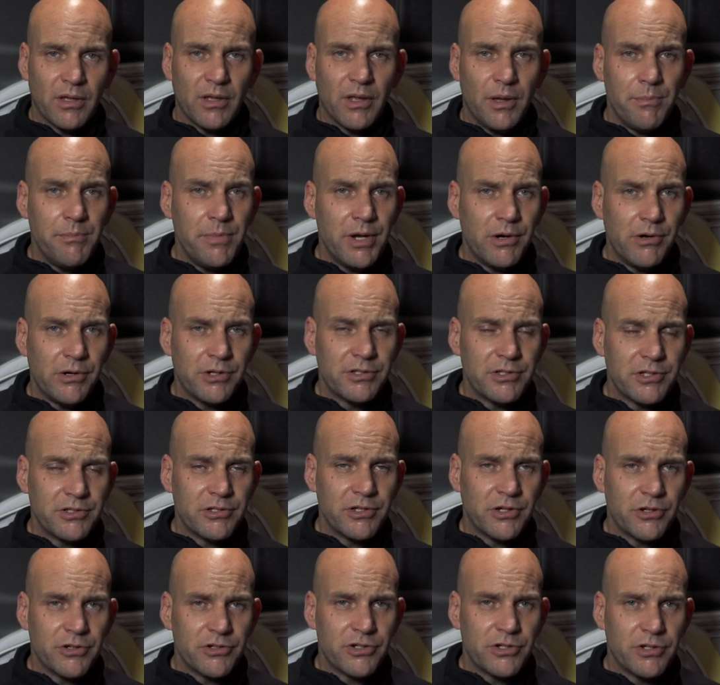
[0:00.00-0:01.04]
a mirror to
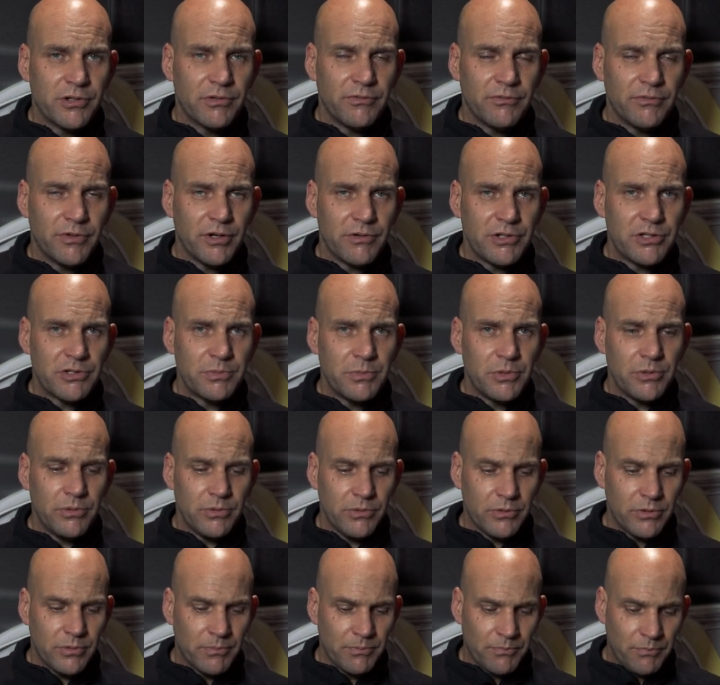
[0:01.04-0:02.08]
touch, very
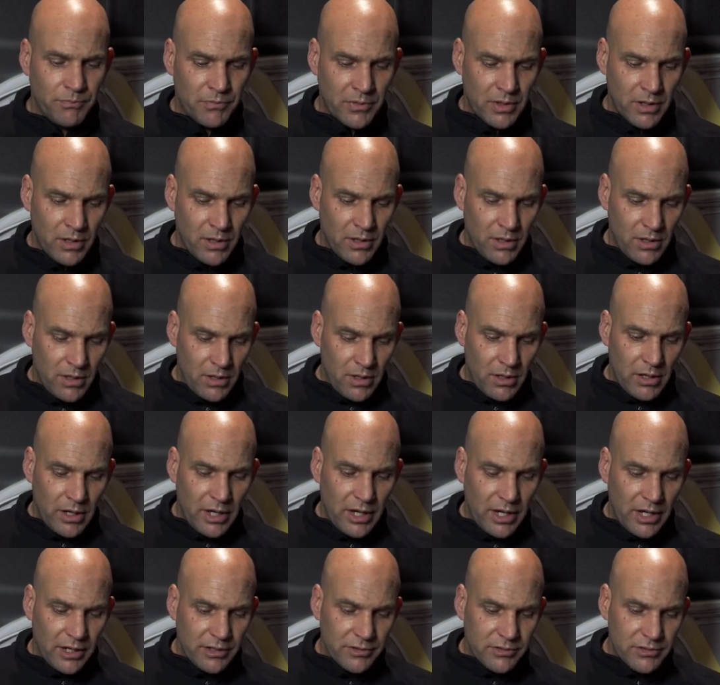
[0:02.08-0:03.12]
smooth.
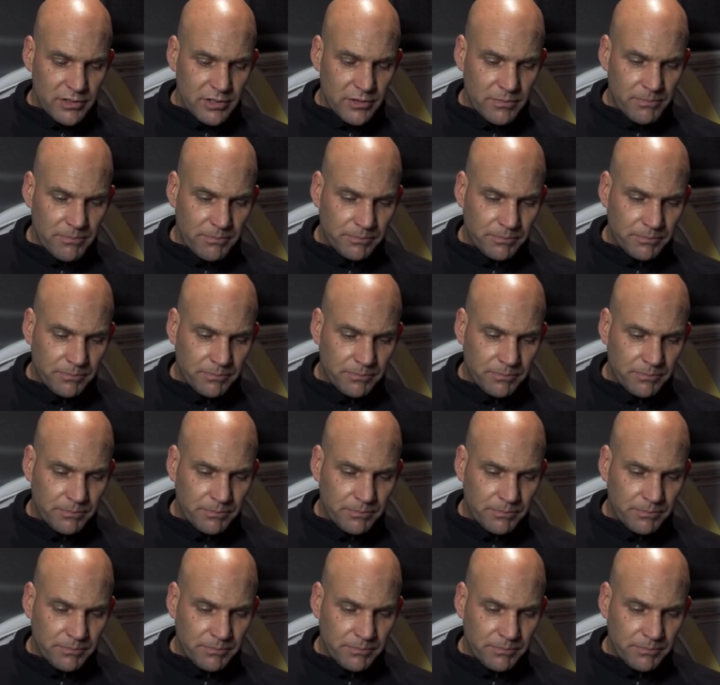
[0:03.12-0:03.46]
And